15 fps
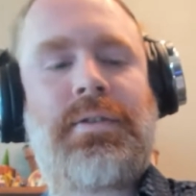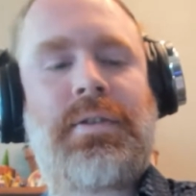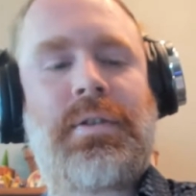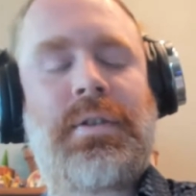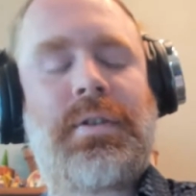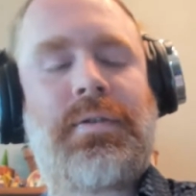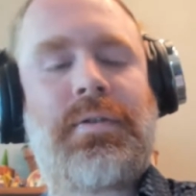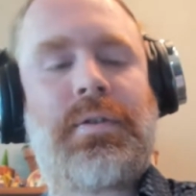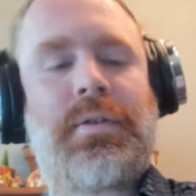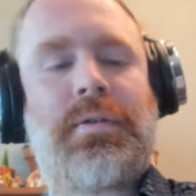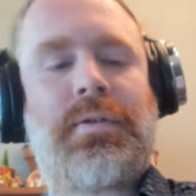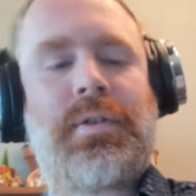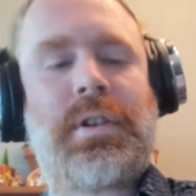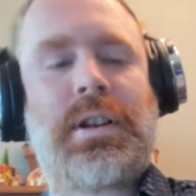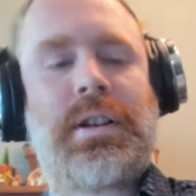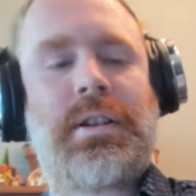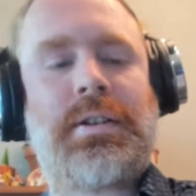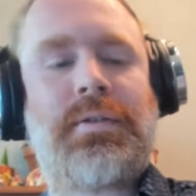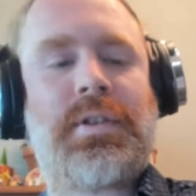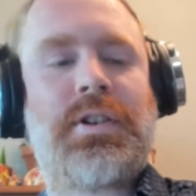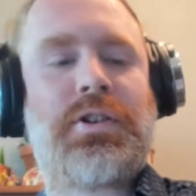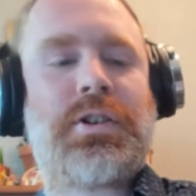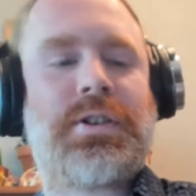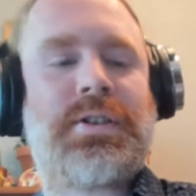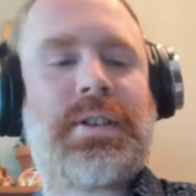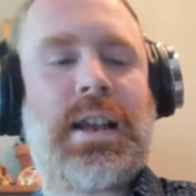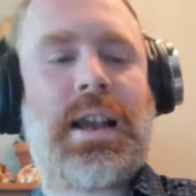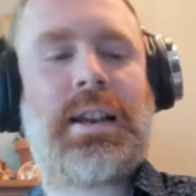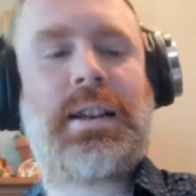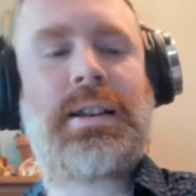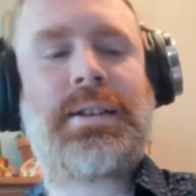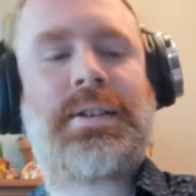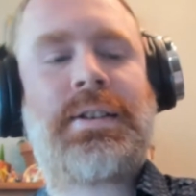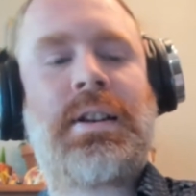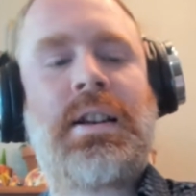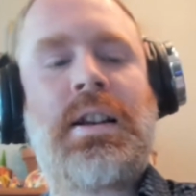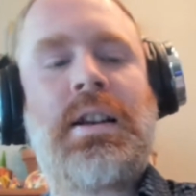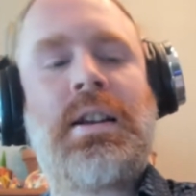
for the division standings.